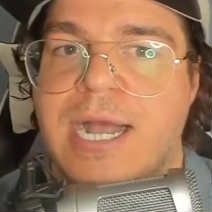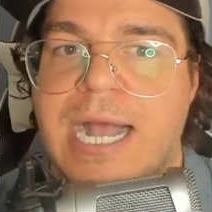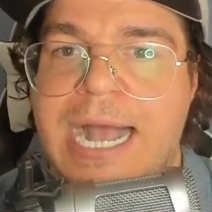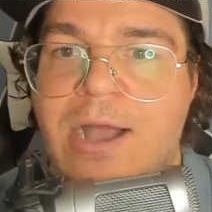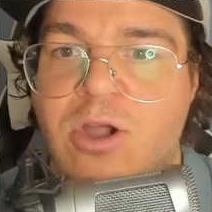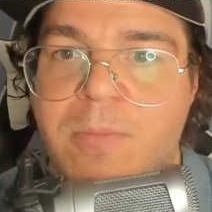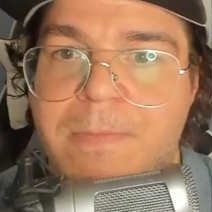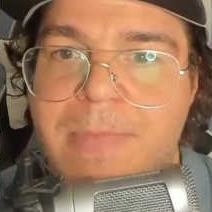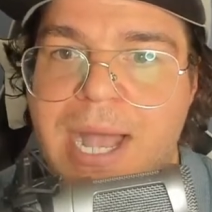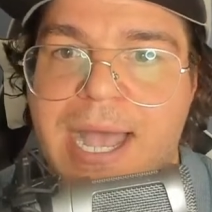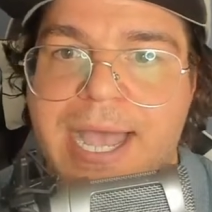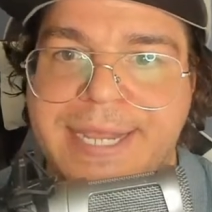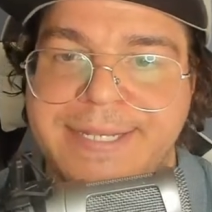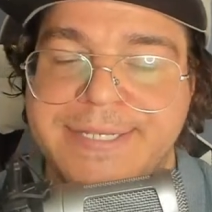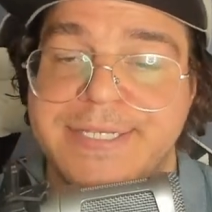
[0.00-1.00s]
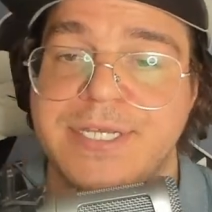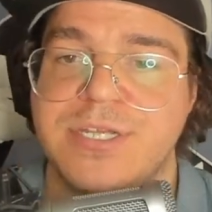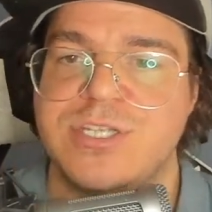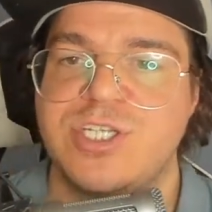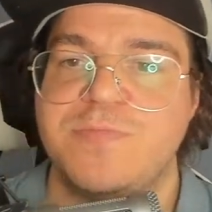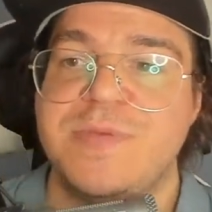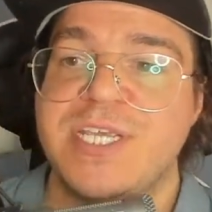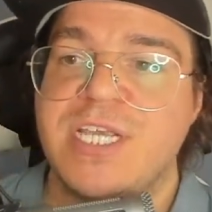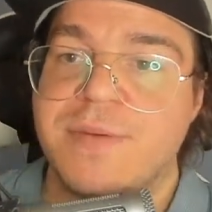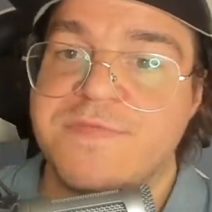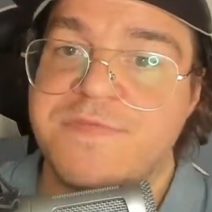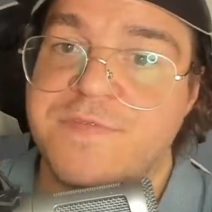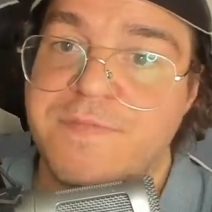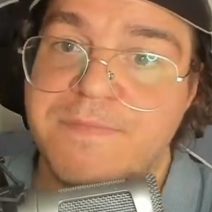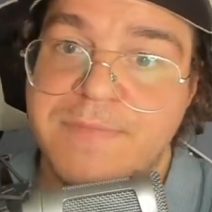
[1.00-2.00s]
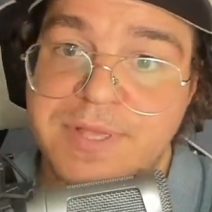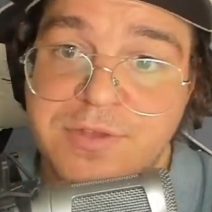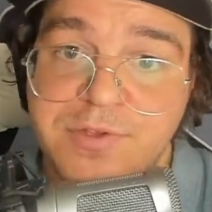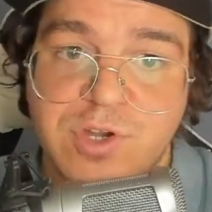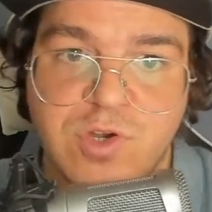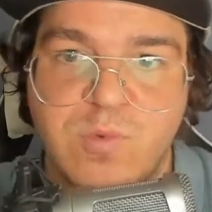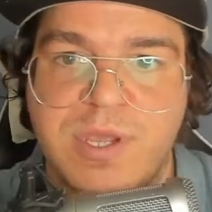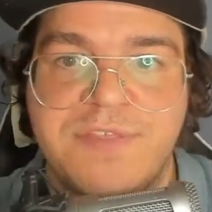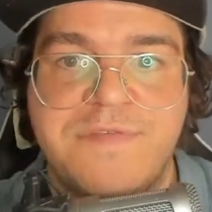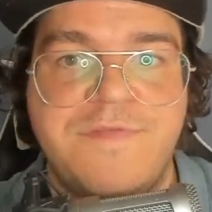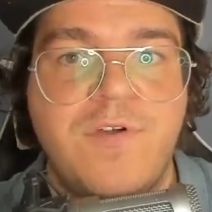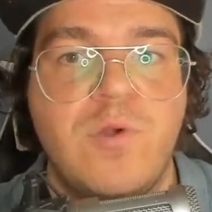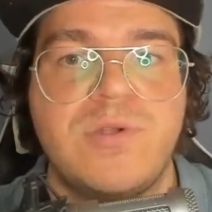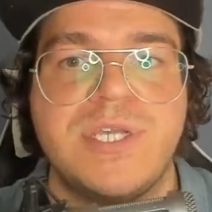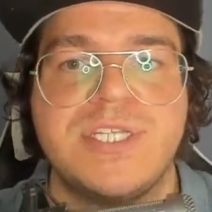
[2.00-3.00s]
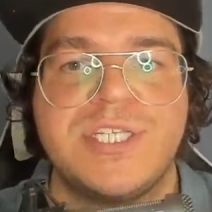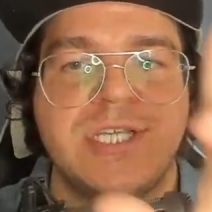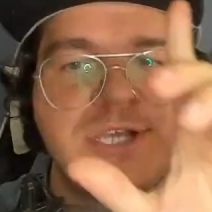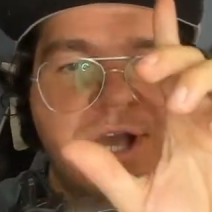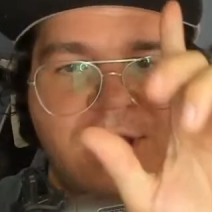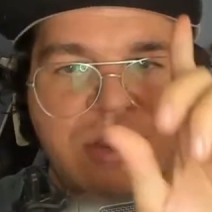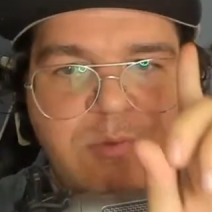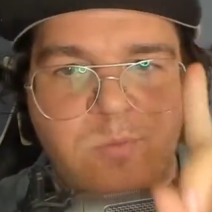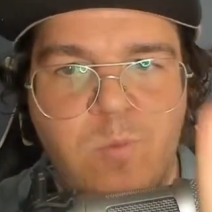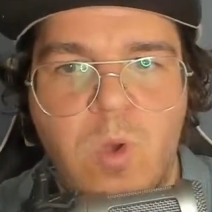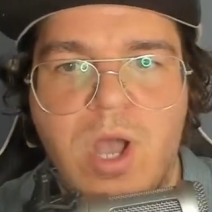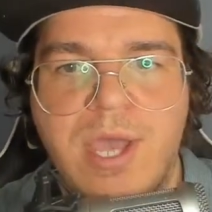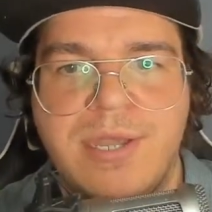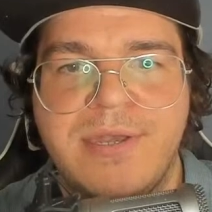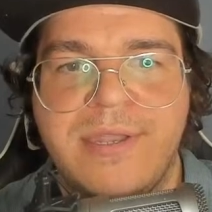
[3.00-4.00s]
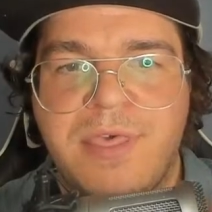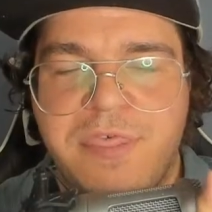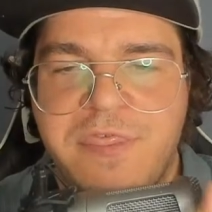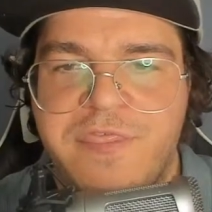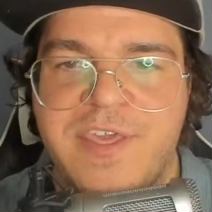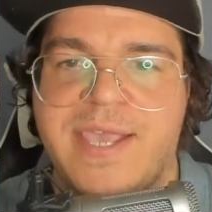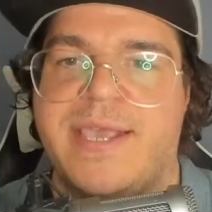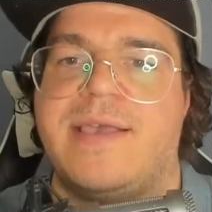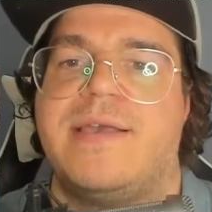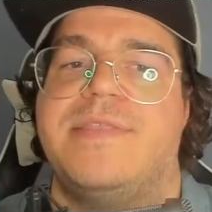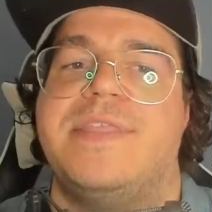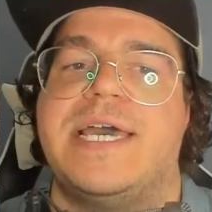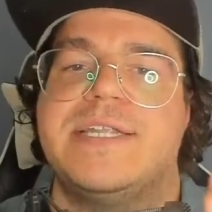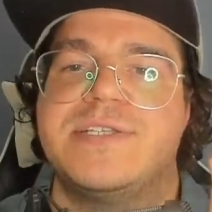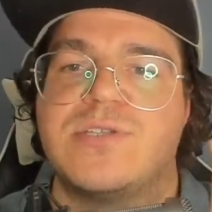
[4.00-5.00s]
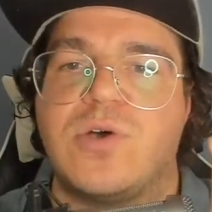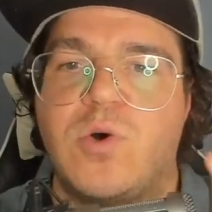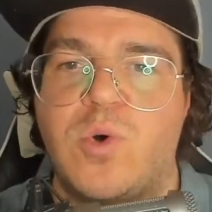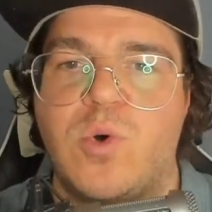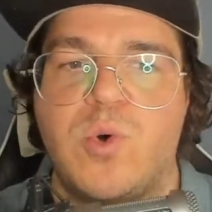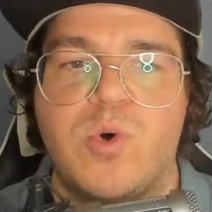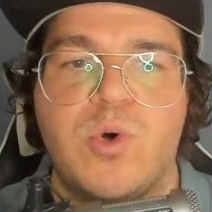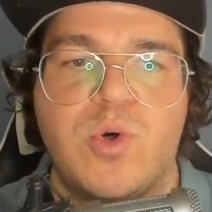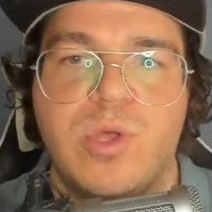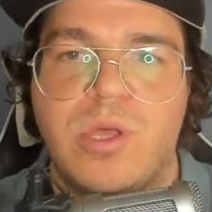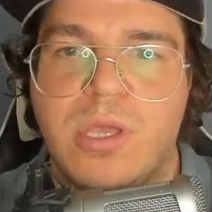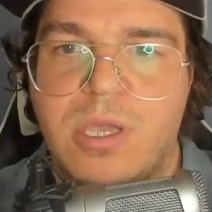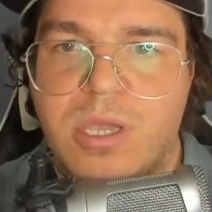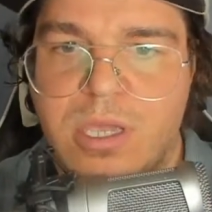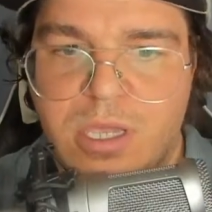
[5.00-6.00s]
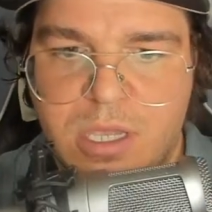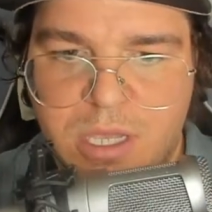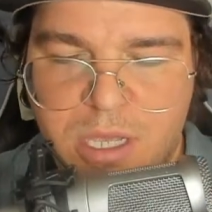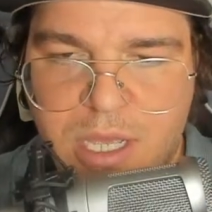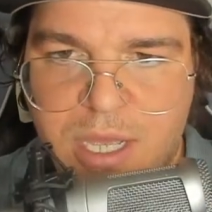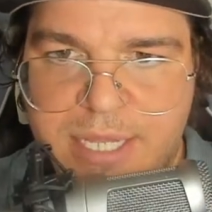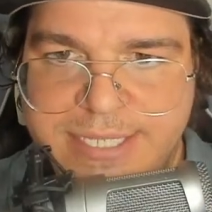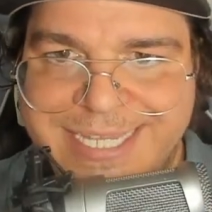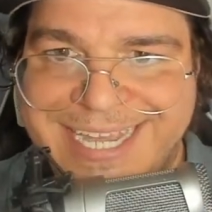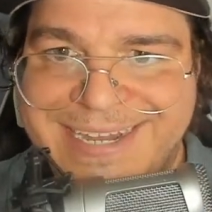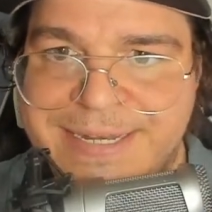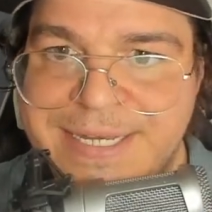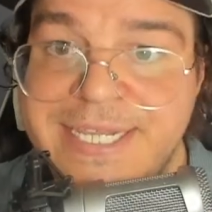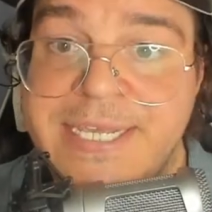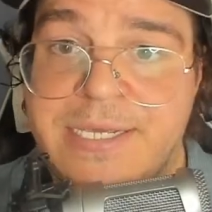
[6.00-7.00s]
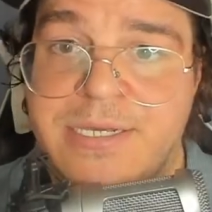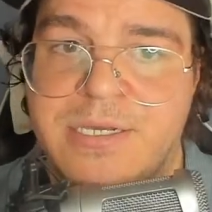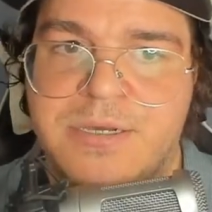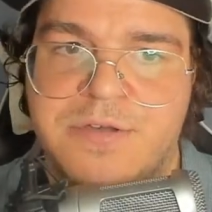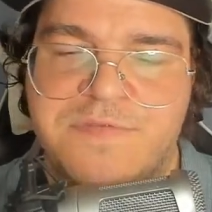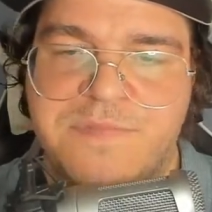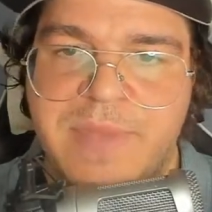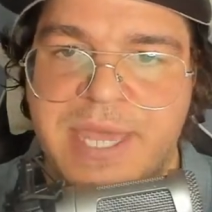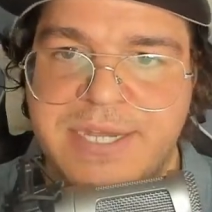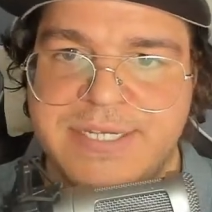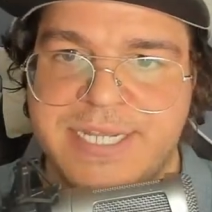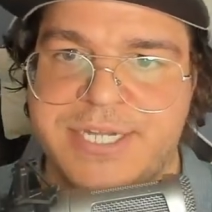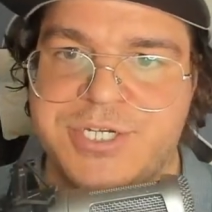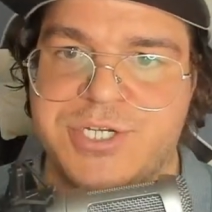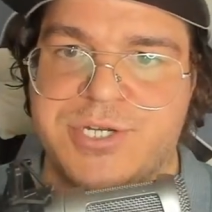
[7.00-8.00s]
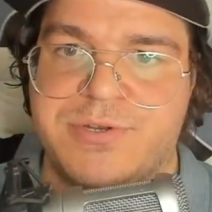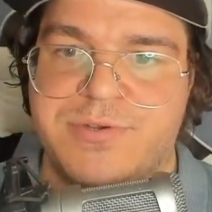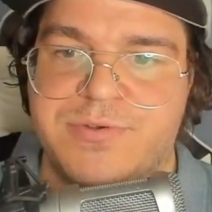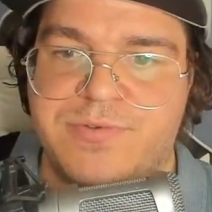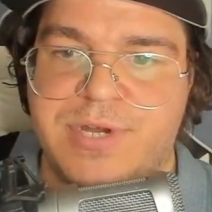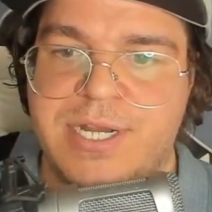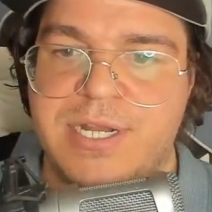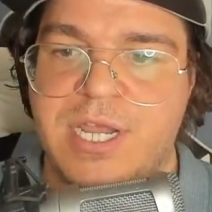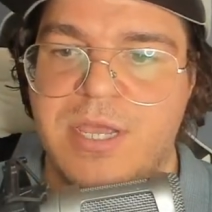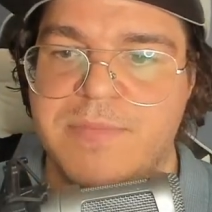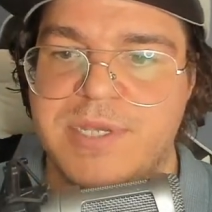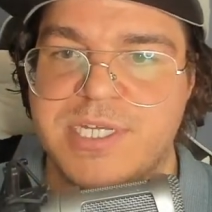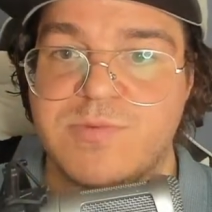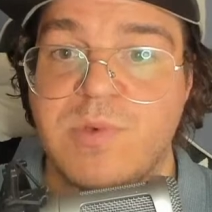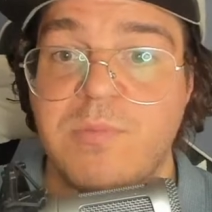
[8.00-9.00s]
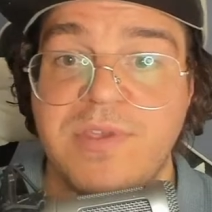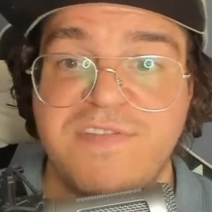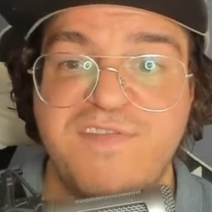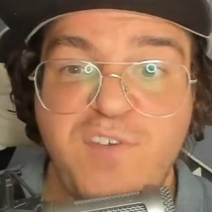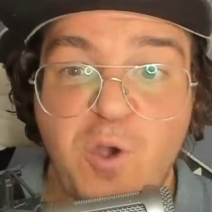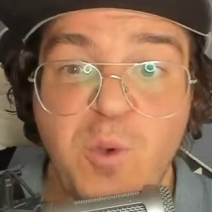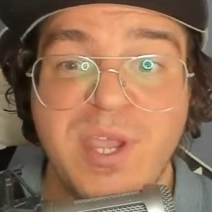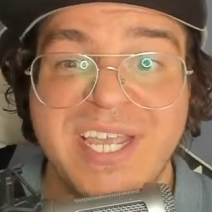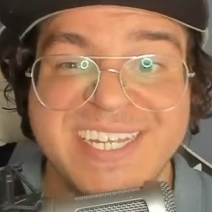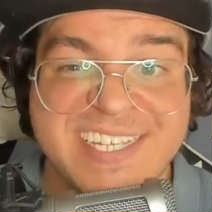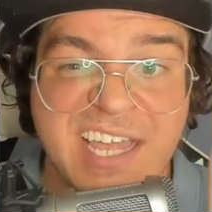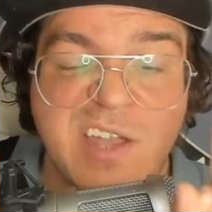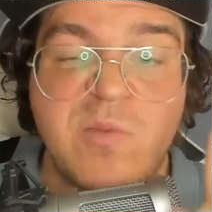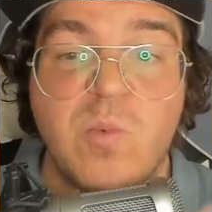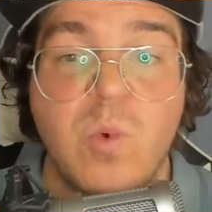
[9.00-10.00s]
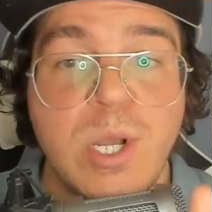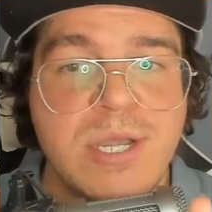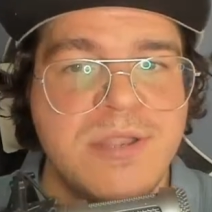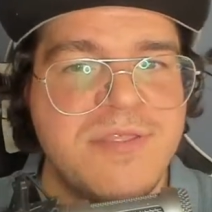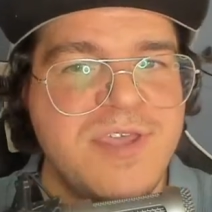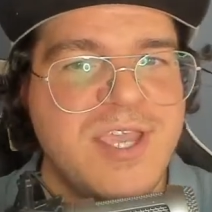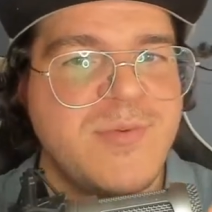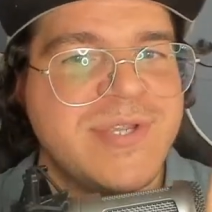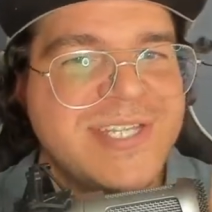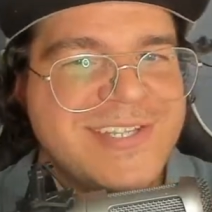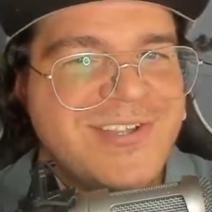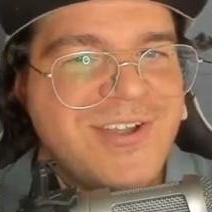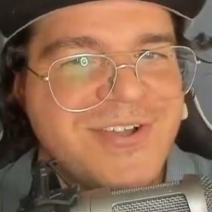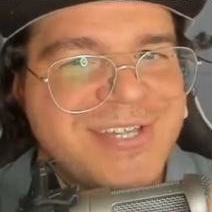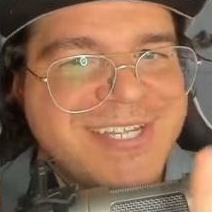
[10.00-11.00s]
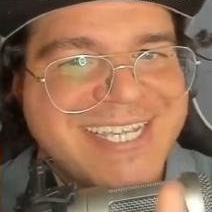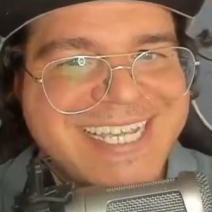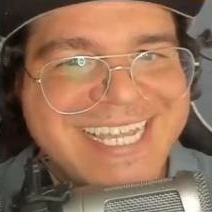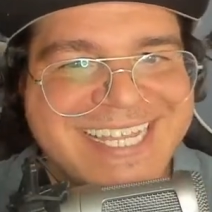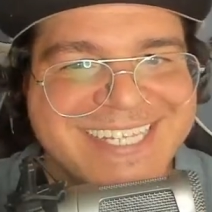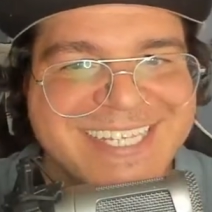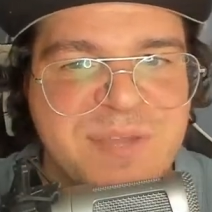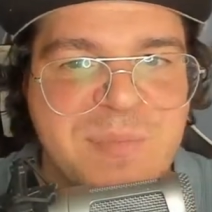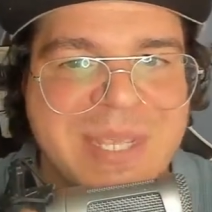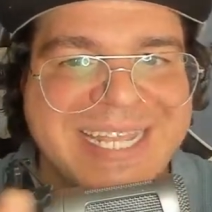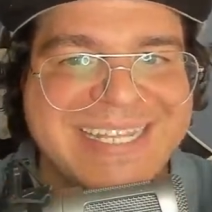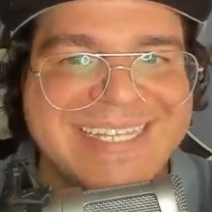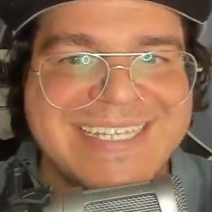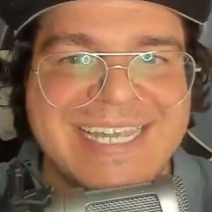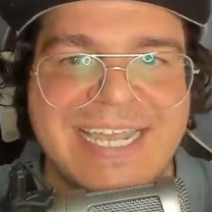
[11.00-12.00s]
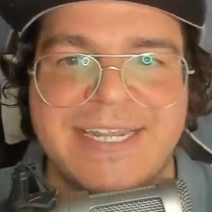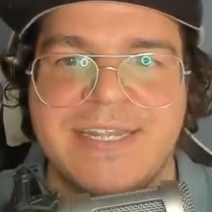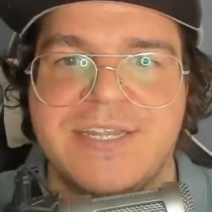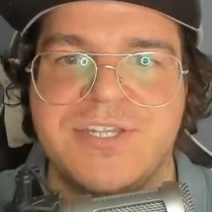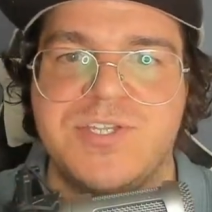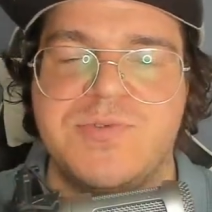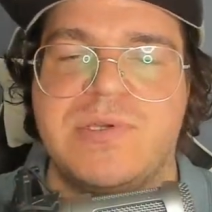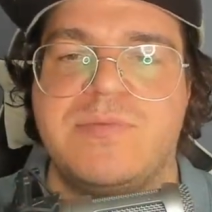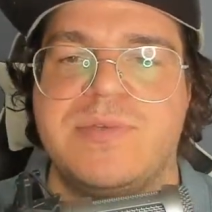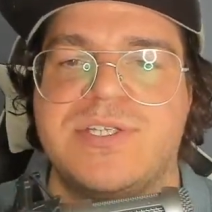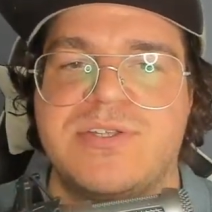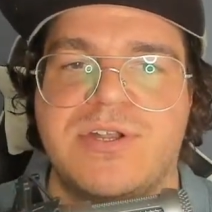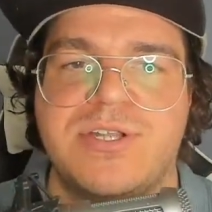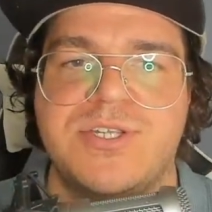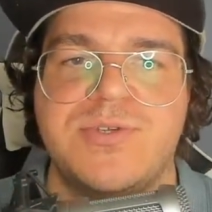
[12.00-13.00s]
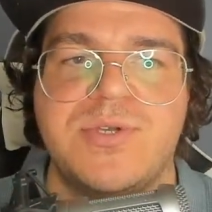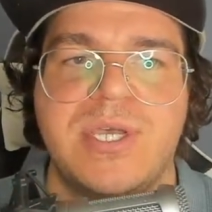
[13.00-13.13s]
our mind to become familiar with focusing on one thing. That is the whole technique of meditation, right? Because when we focus on one thing, we start to get some insight into it. We start to